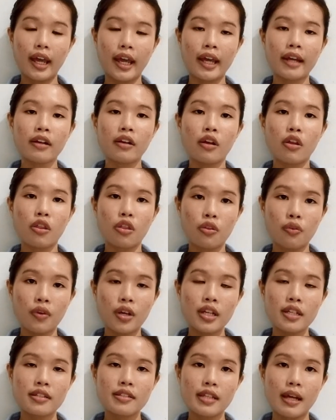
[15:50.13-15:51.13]
and
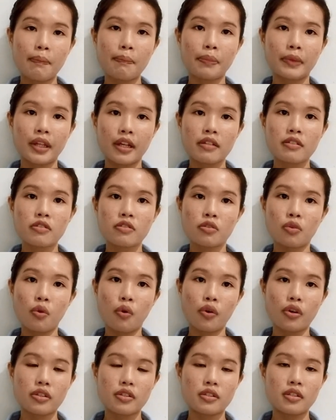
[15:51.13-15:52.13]
3 subtest
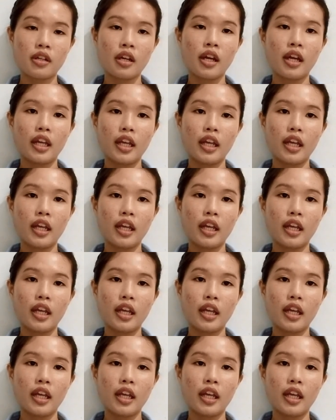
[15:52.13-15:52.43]
scores,